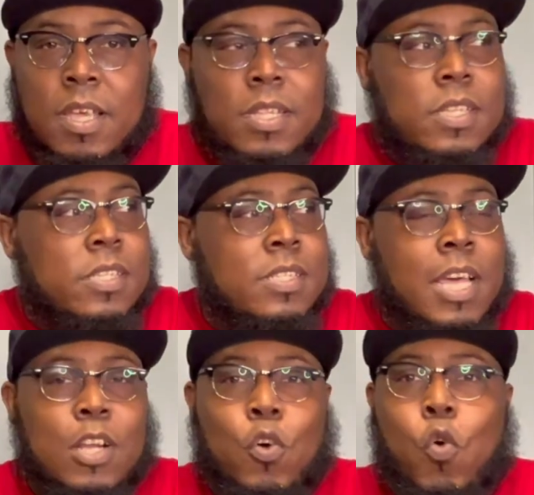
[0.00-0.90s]
This is
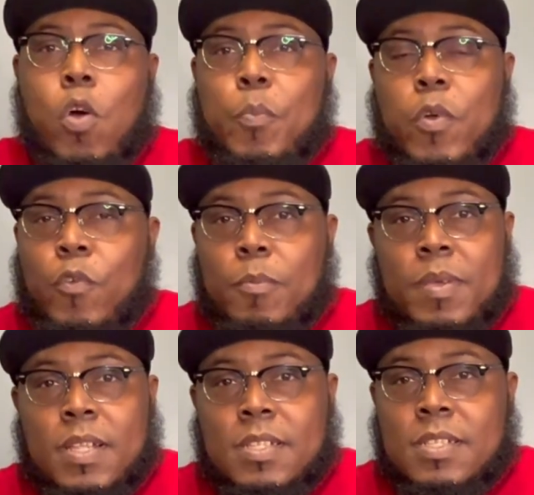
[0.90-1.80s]
not a corporate
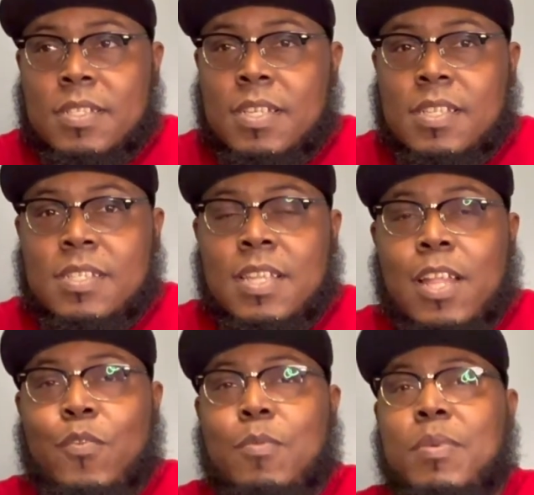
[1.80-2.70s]
repentance. This is
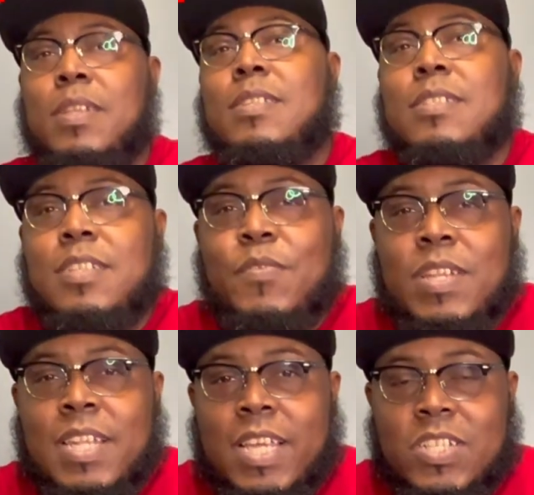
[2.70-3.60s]
not a repentance of
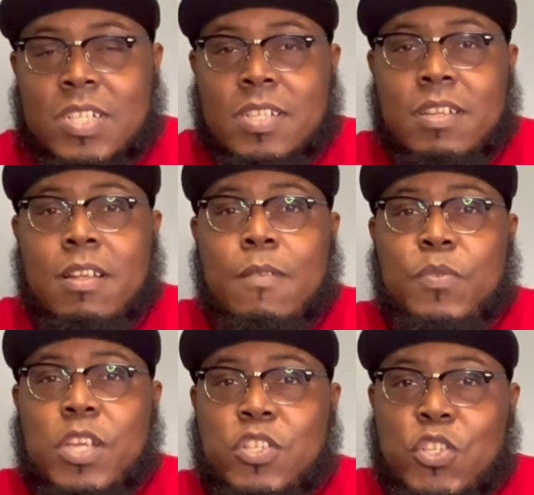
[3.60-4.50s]
the nation.
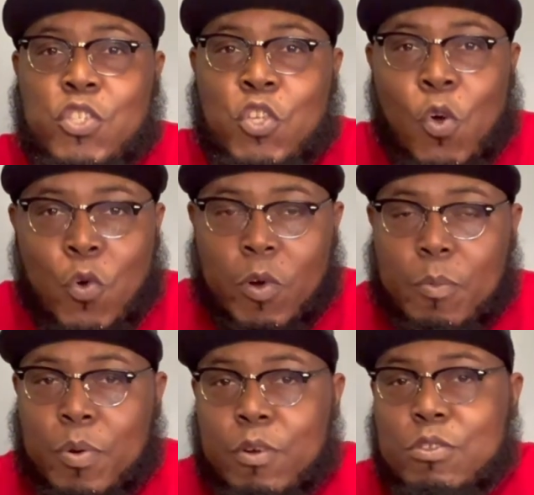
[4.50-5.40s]
This is
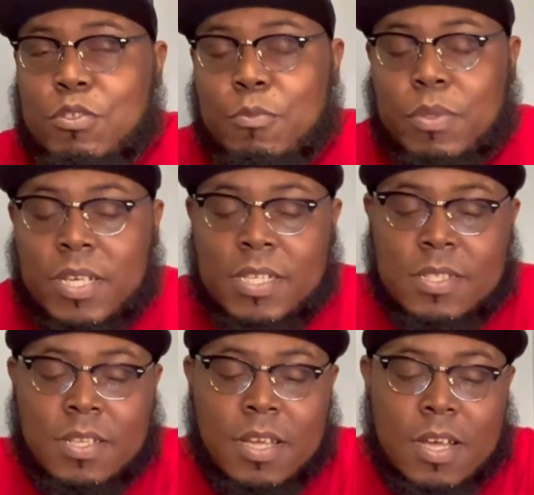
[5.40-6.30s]
your personal
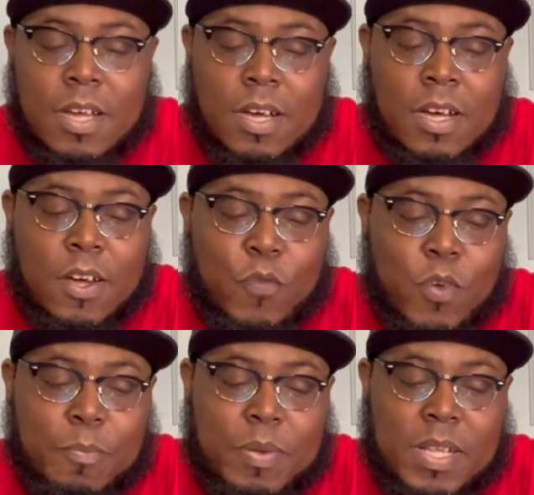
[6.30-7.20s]
place of
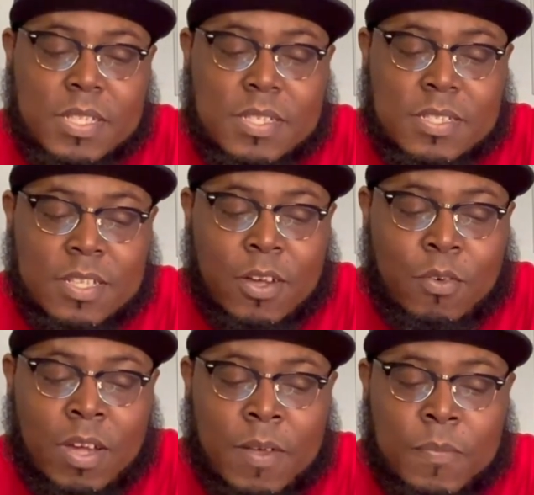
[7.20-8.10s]
repentance, all
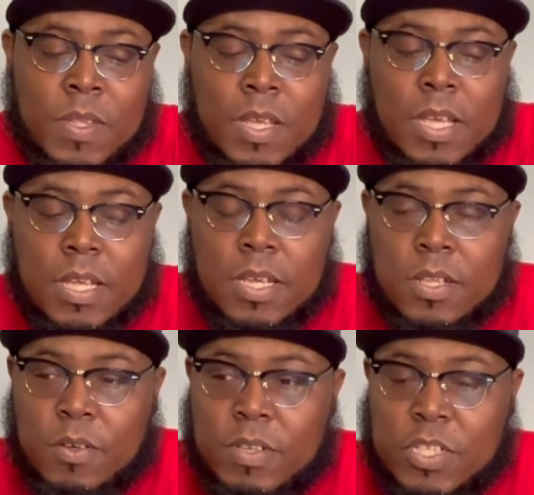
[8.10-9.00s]
right? You
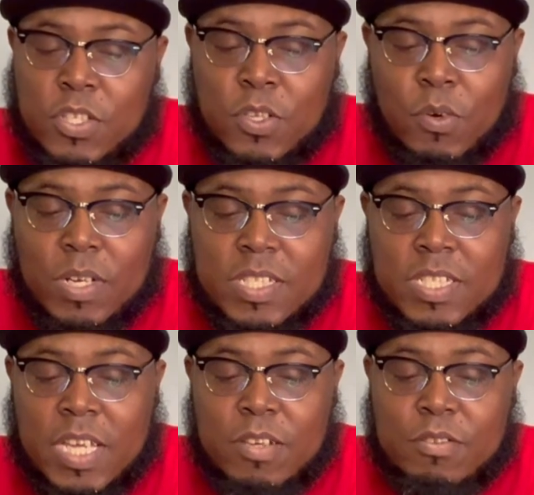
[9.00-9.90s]
know, that you don't
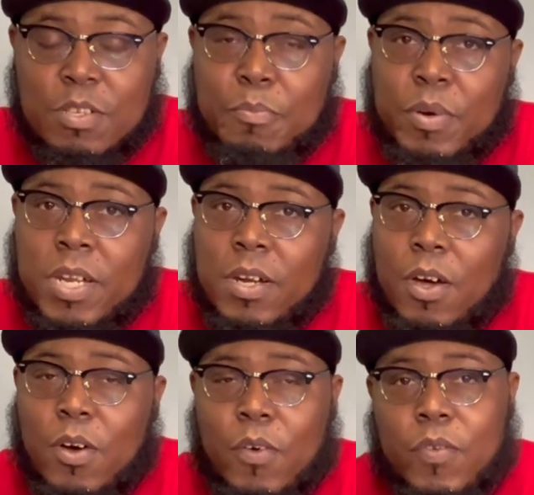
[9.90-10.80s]
continue to put it
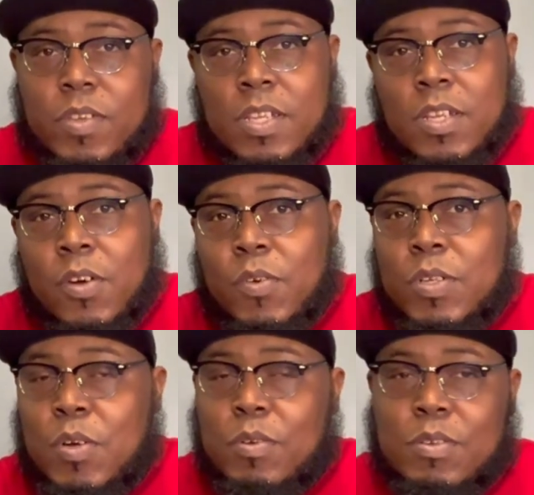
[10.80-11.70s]
off. You know,
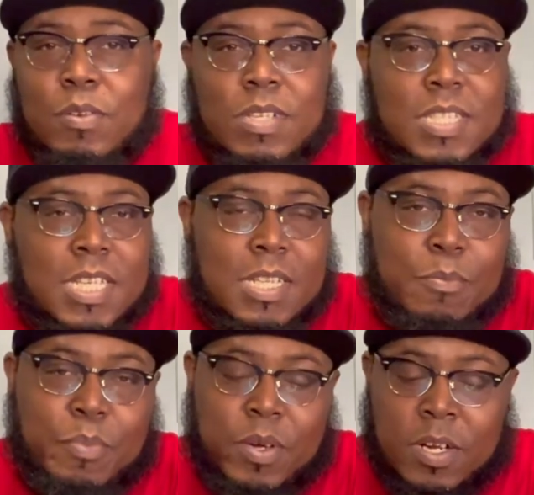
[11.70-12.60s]
don't continue
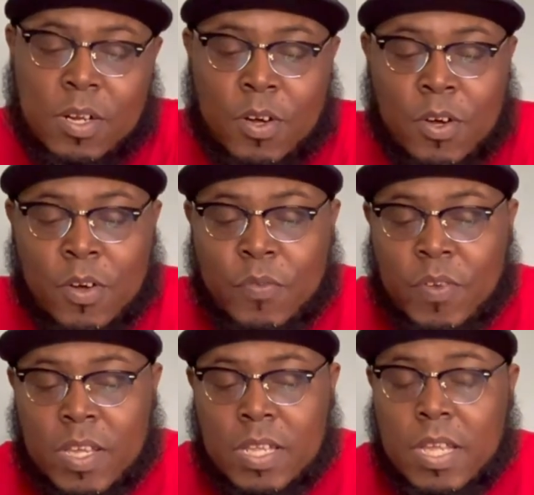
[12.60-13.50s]
to put it off
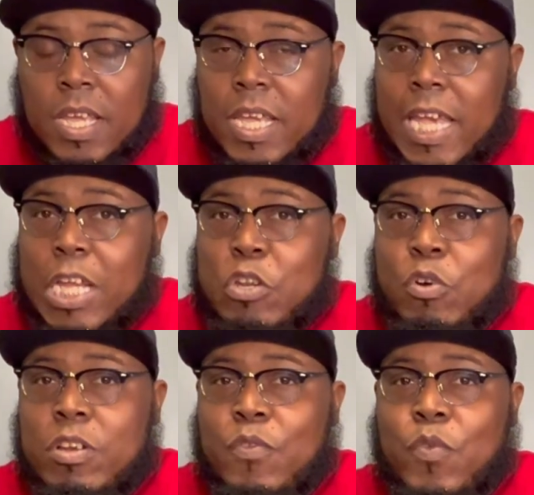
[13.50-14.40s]
and
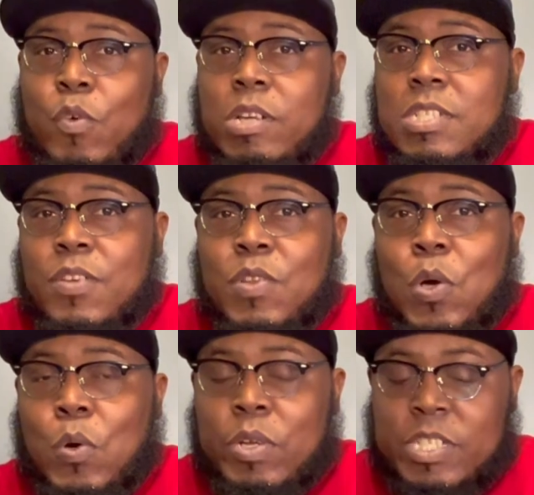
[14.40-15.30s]
ignore the voice of the
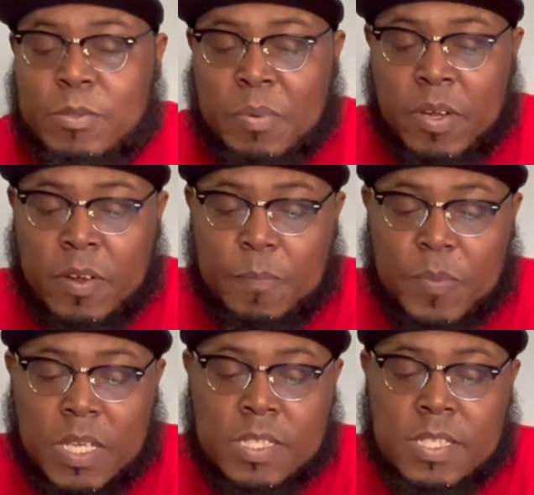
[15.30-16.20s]
Holy Spirit.
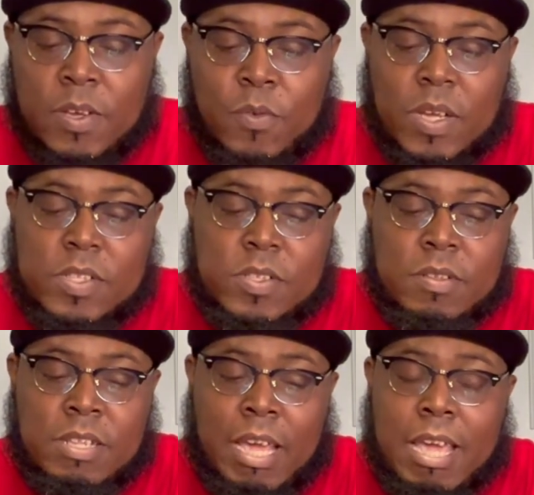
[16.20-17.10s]
He said what?
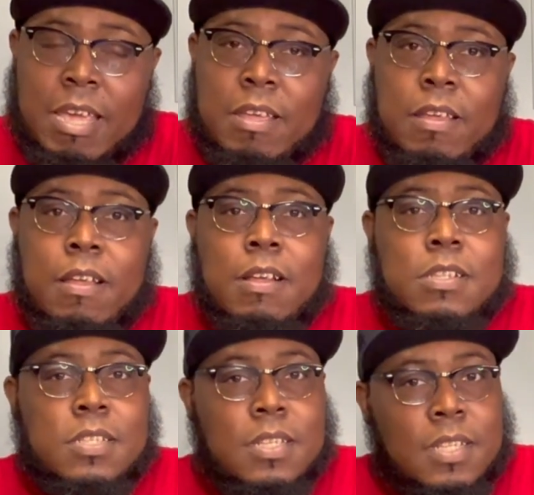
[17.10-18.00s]
Today,
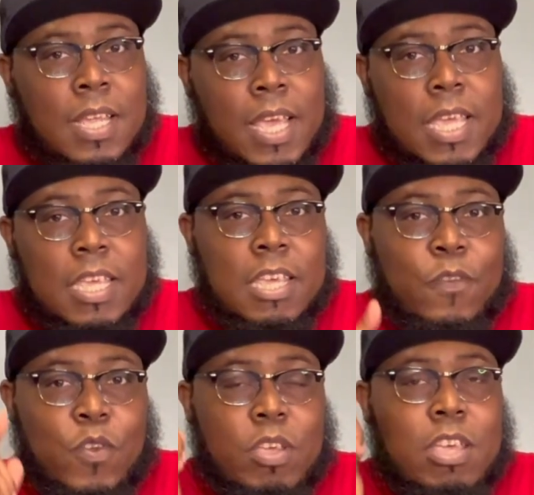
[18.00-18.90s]

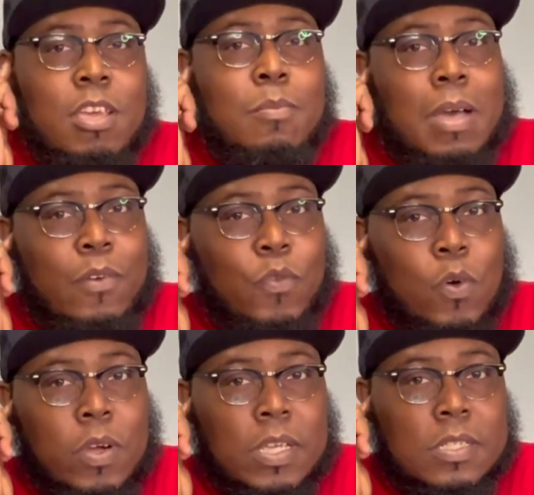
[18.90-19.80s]
if you hear my
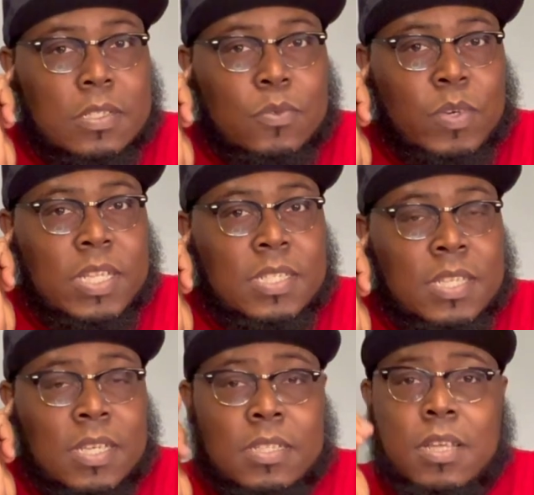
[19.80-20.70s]
voice, what he
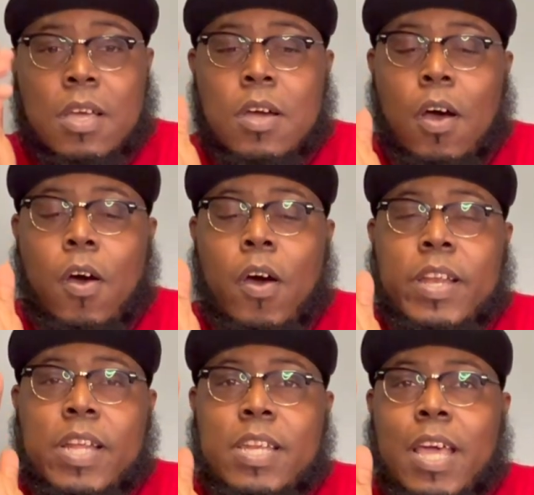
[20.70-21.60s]
said,
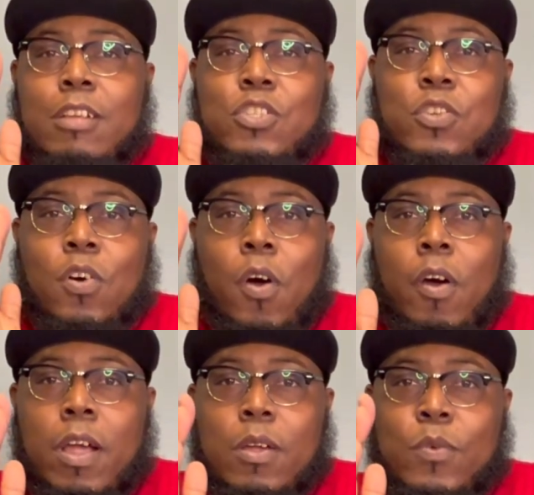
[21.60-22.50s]
harden not your
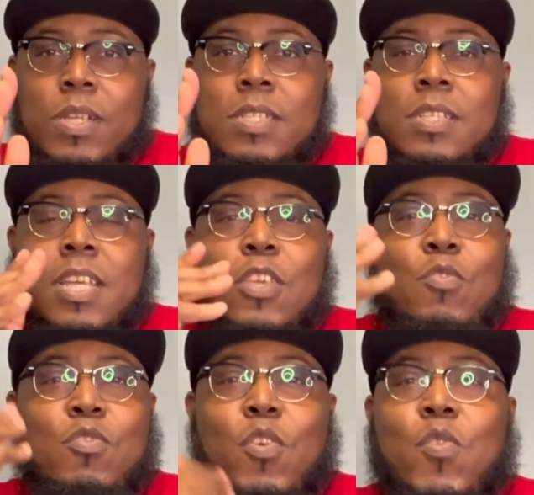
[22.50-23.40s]
heart. What is he saying?
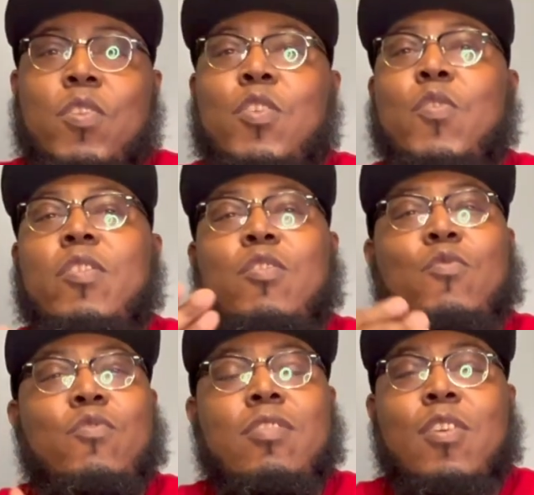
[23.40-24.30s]
You know
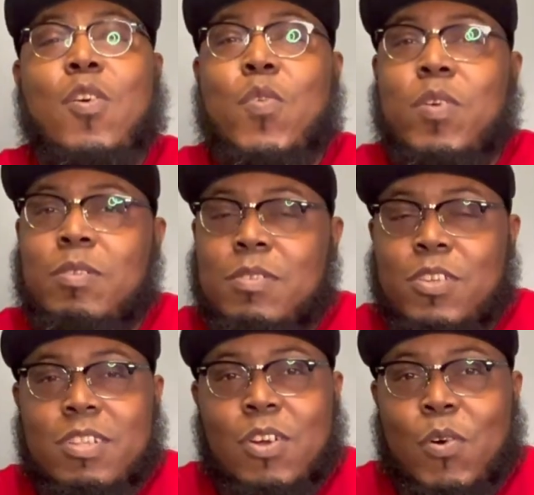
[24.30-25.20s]

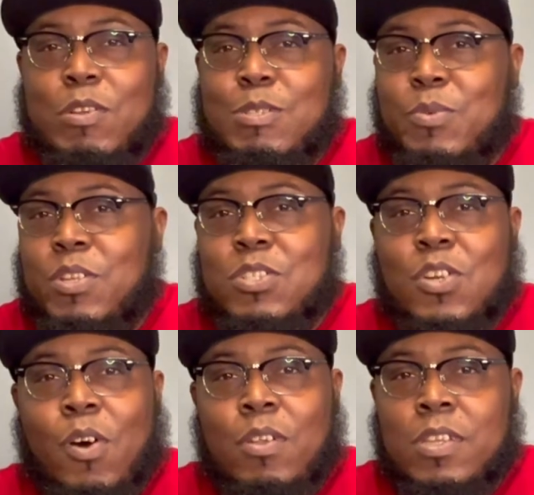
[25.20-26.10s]
the Holy Spirit is
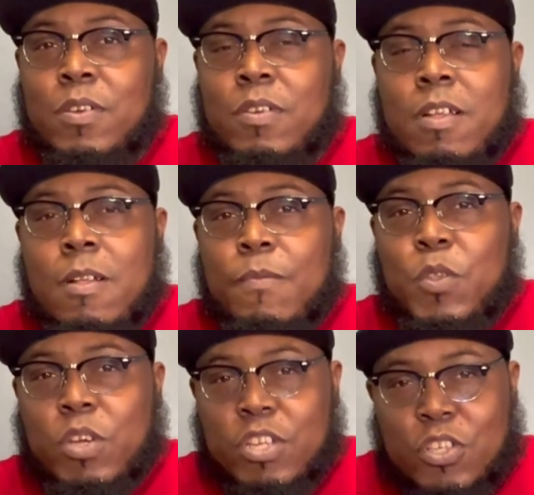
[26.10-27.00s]
calling you.
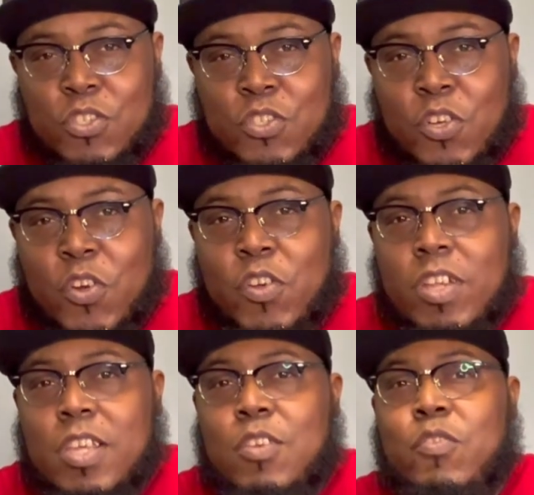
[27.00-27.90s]
You can discern
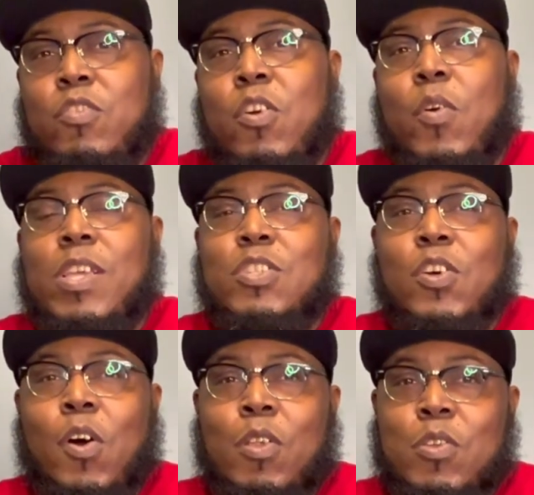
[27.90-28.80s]
it. You know he's
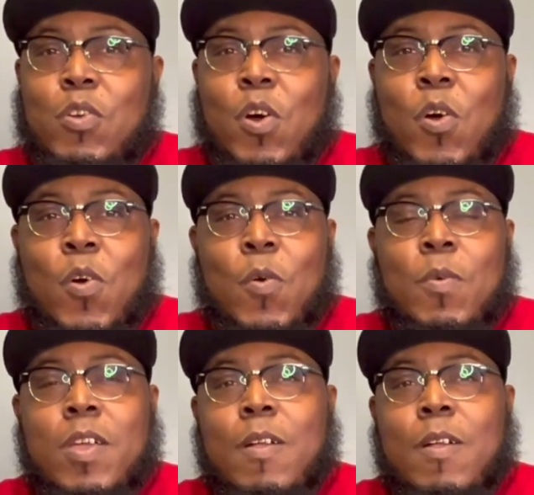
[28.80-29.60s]
calling you home.